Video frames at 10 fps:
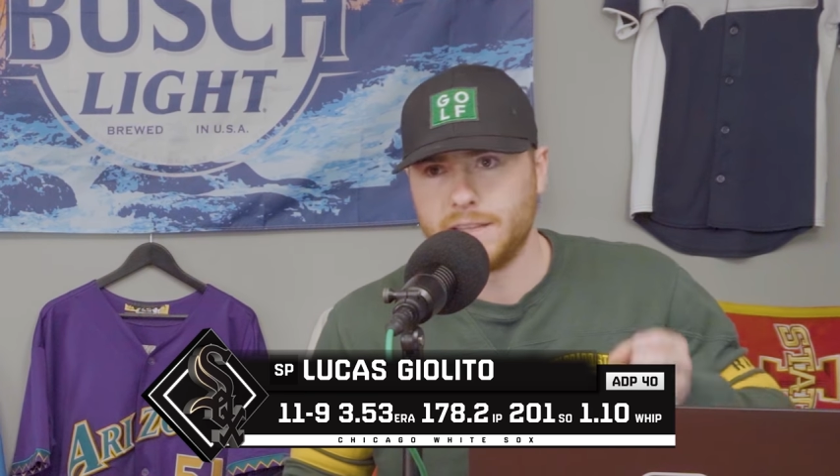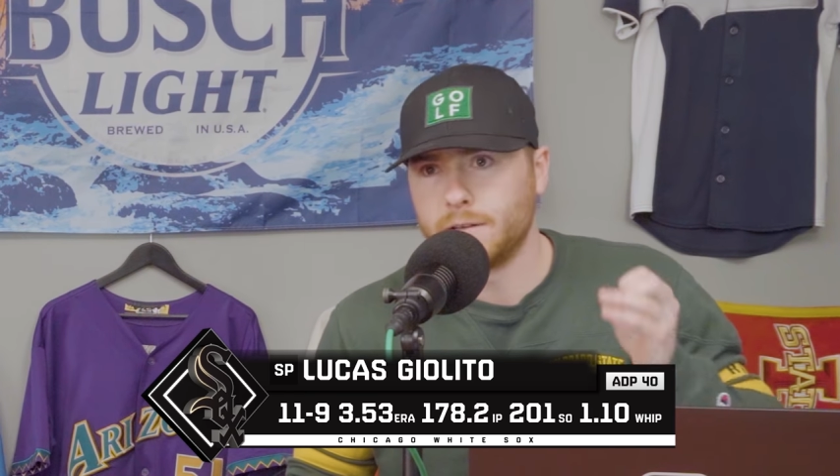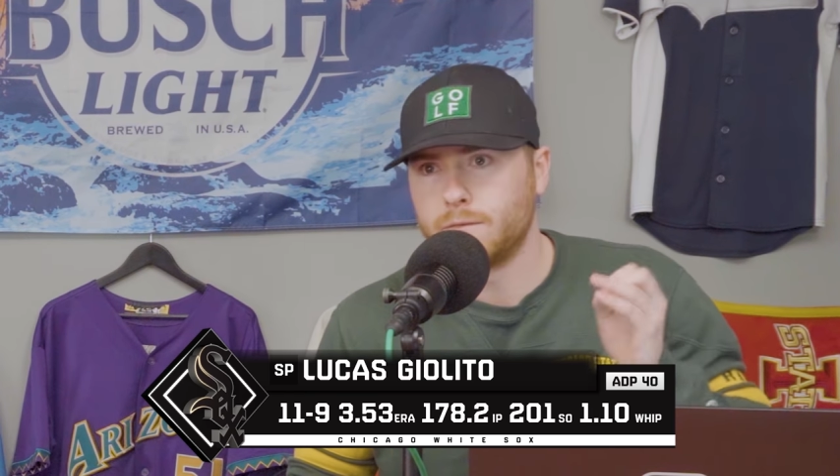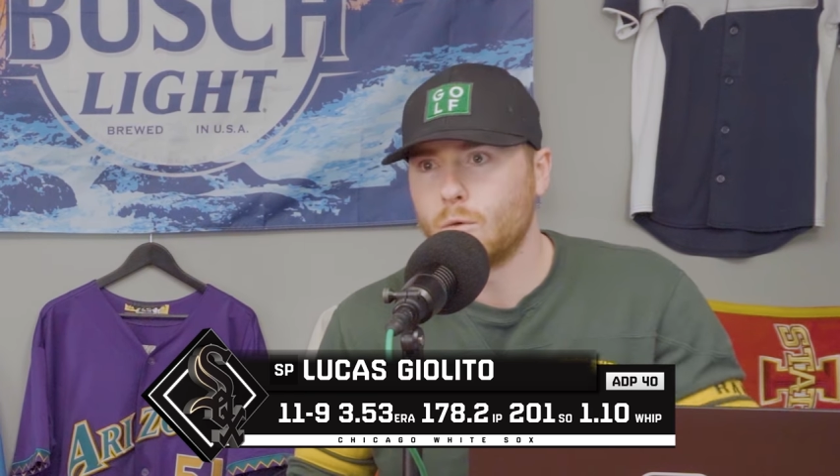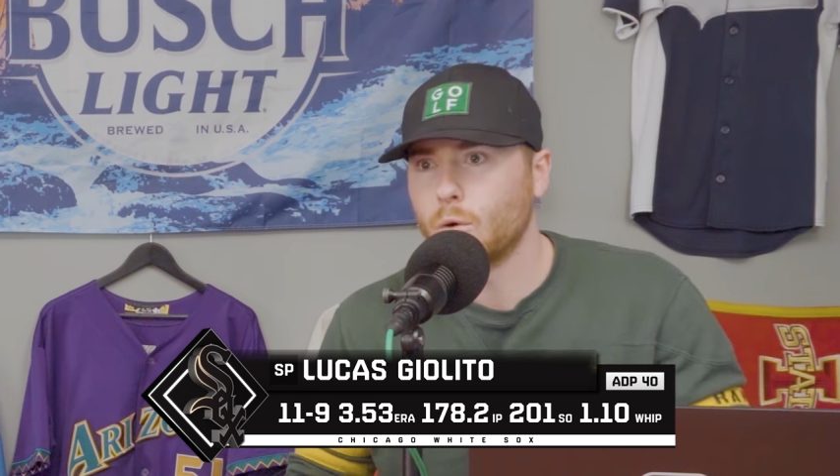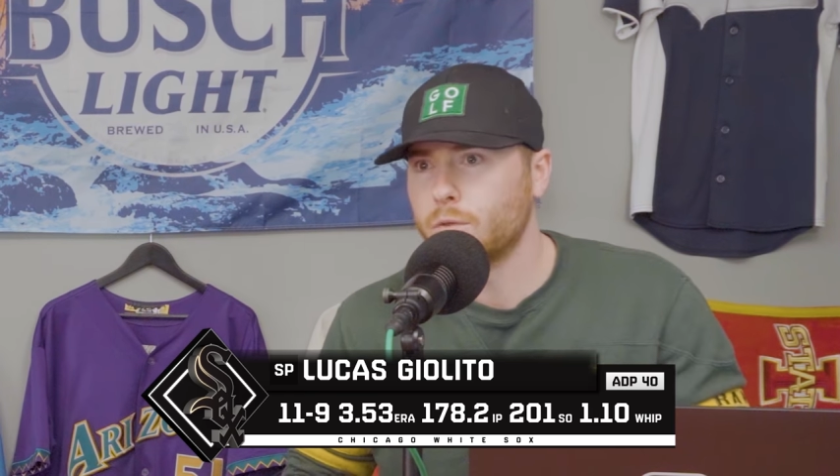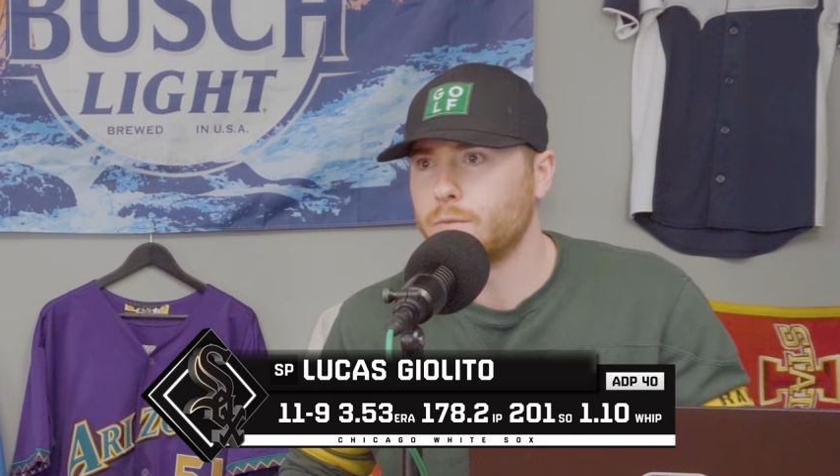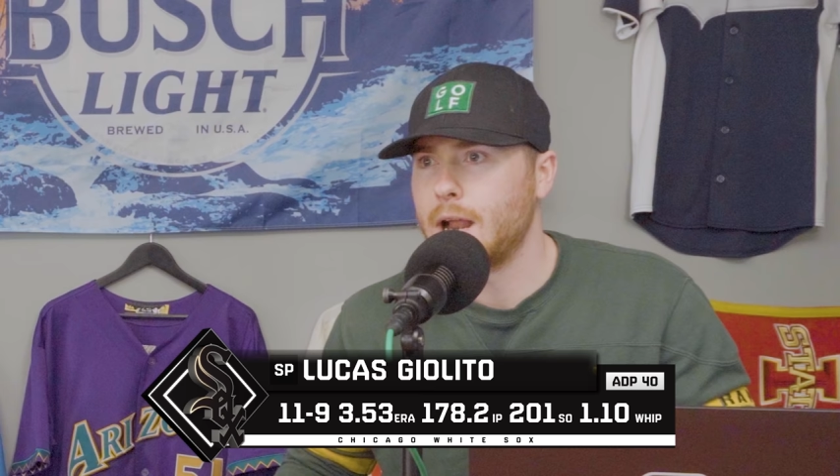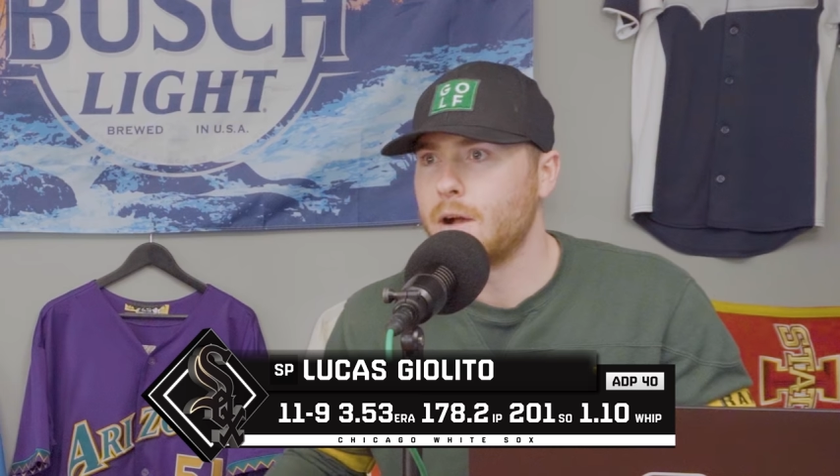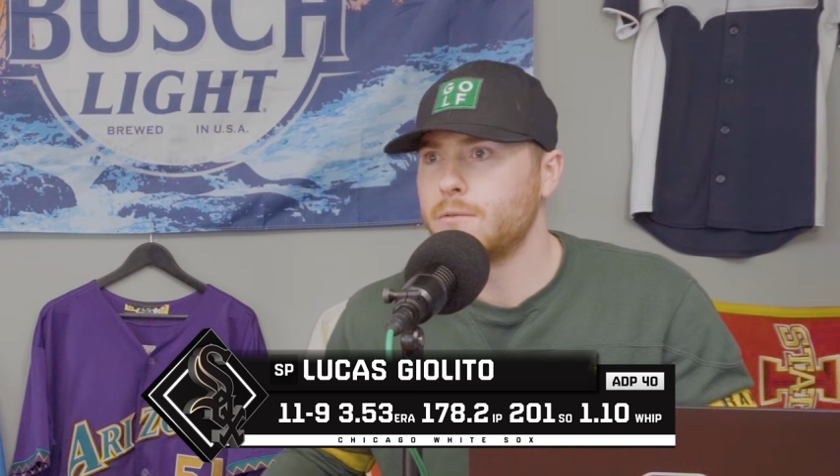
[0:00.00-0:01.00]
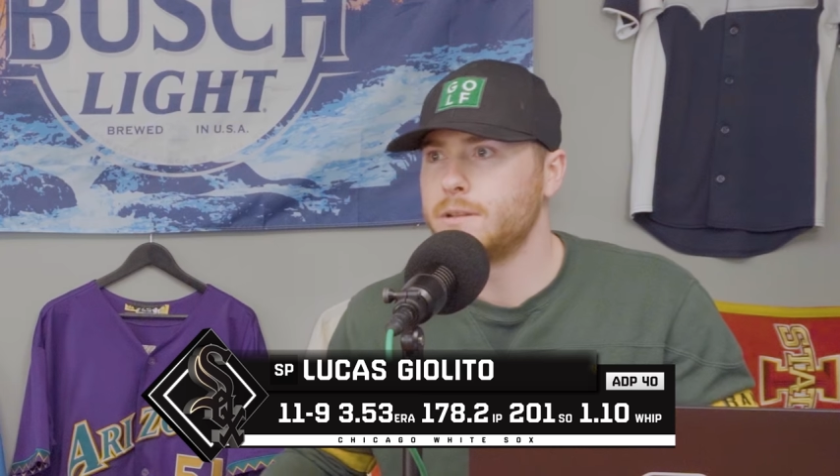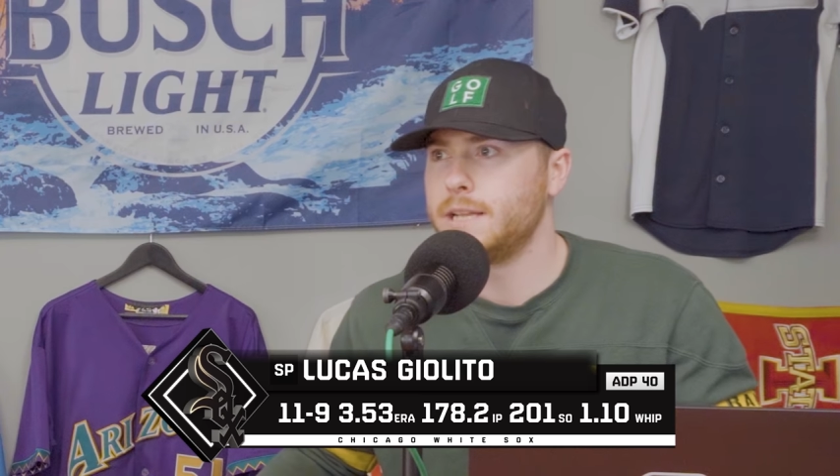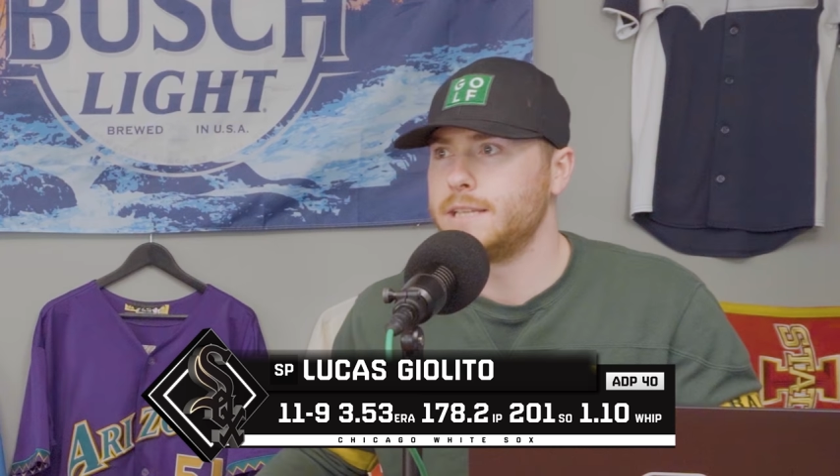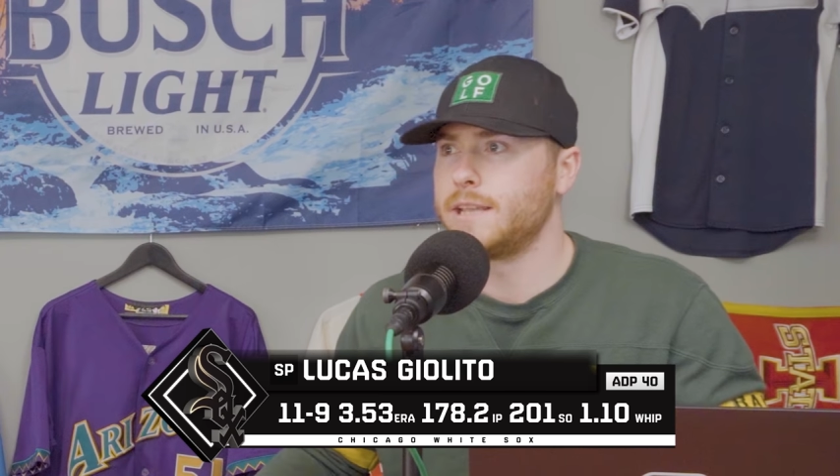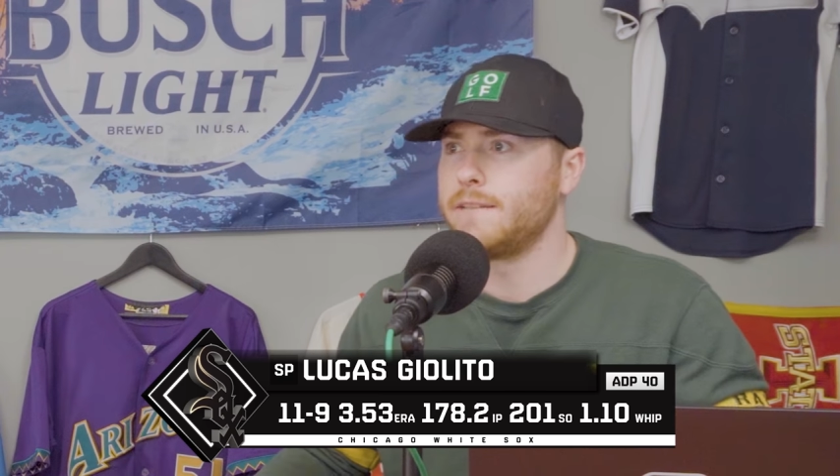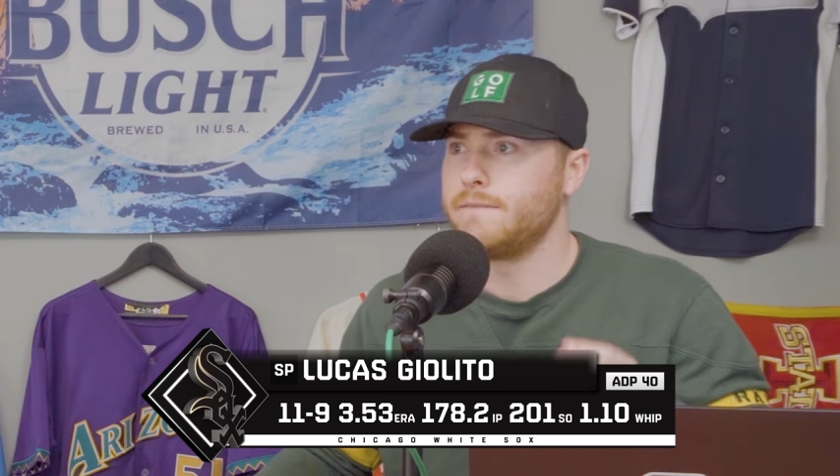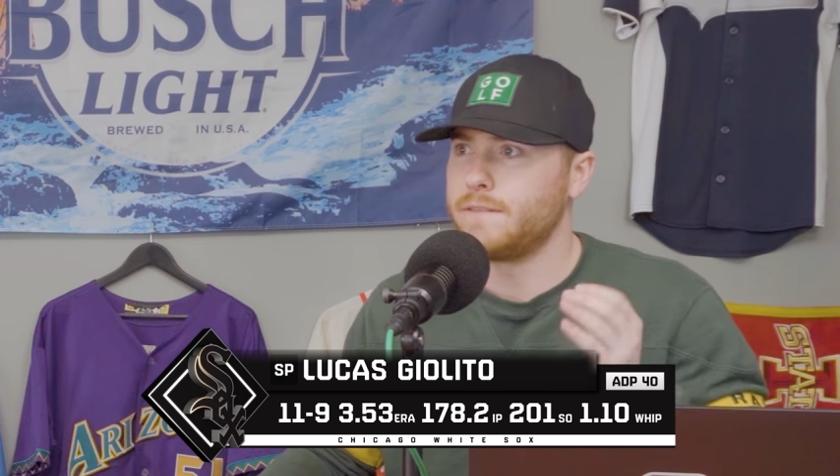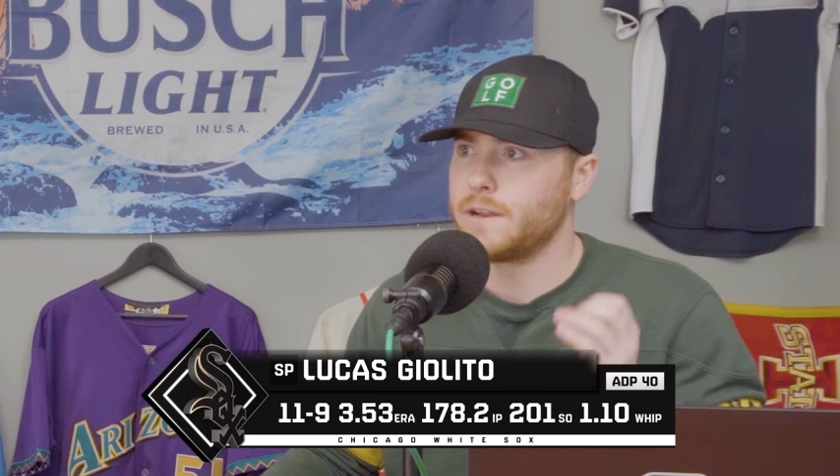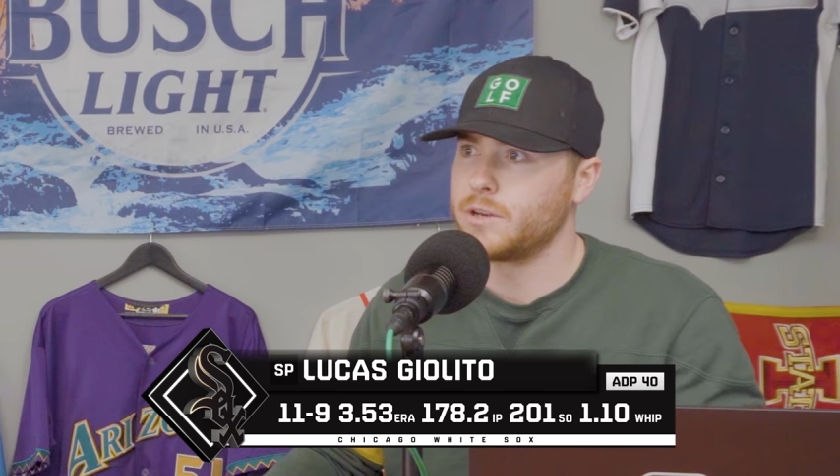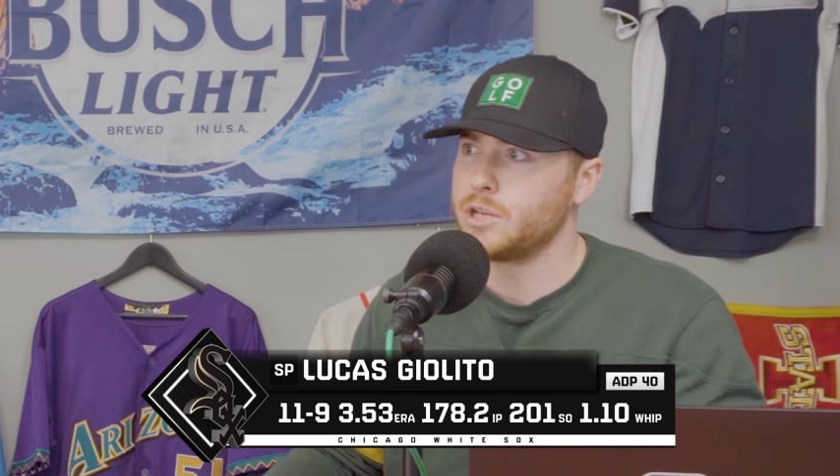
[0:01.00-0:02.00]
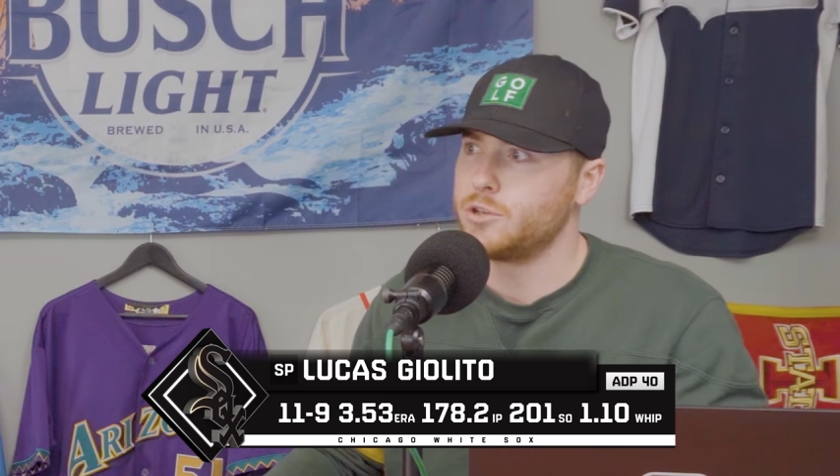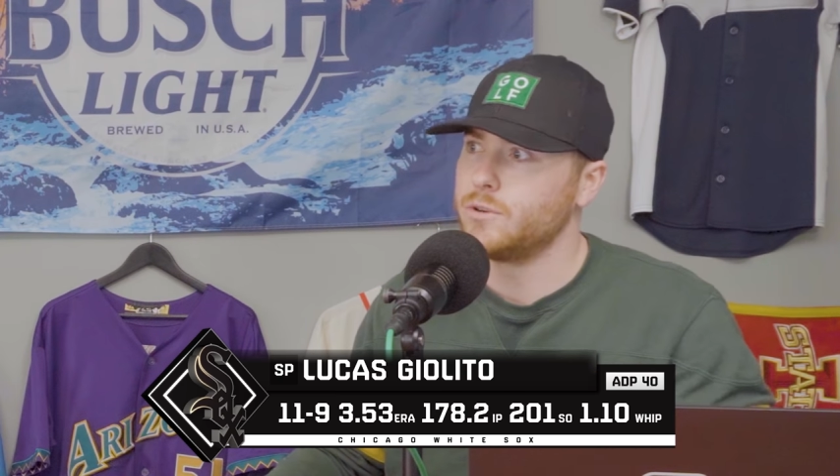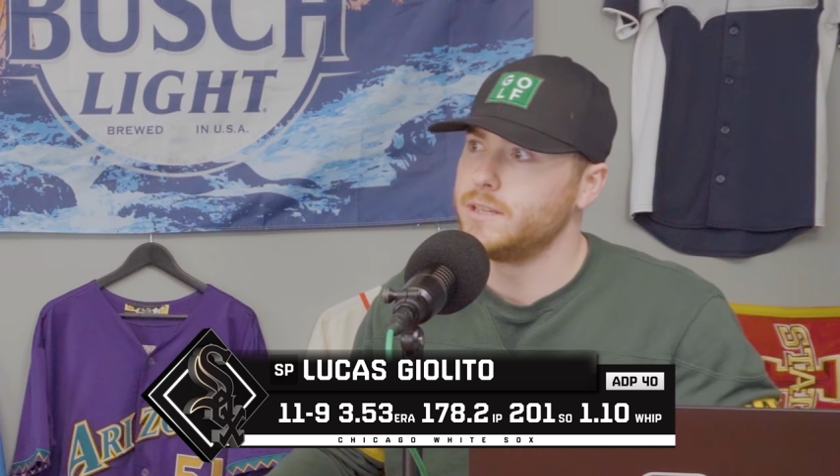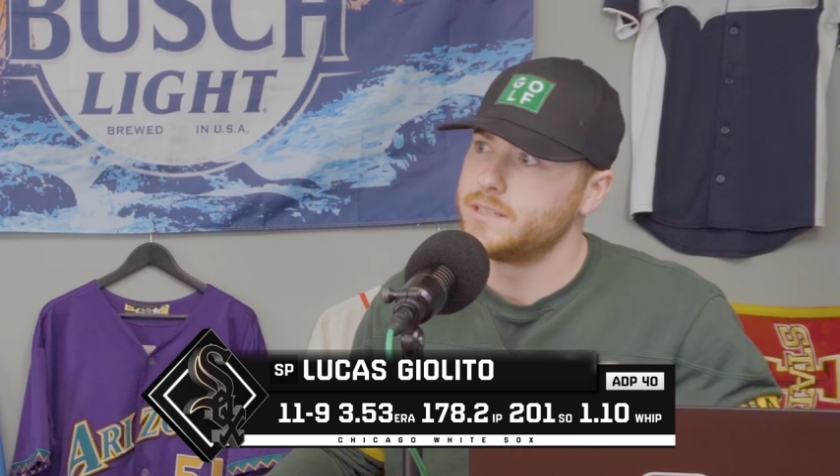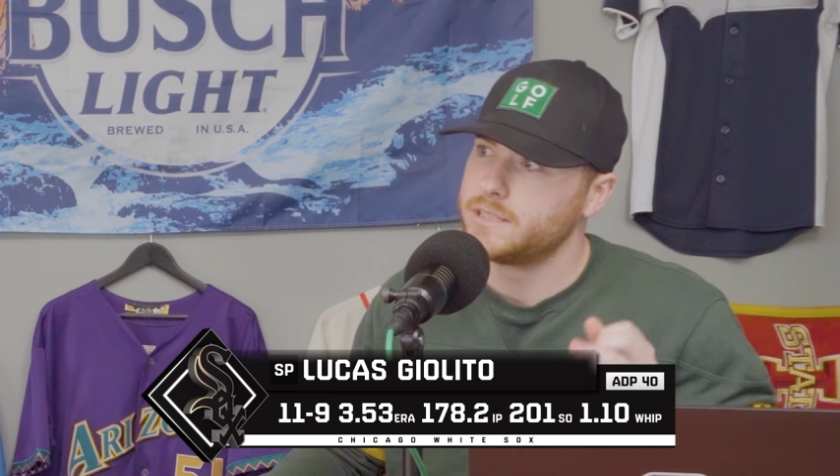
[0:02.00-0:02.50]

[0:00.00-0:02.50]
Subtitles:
in the fourth round is a very good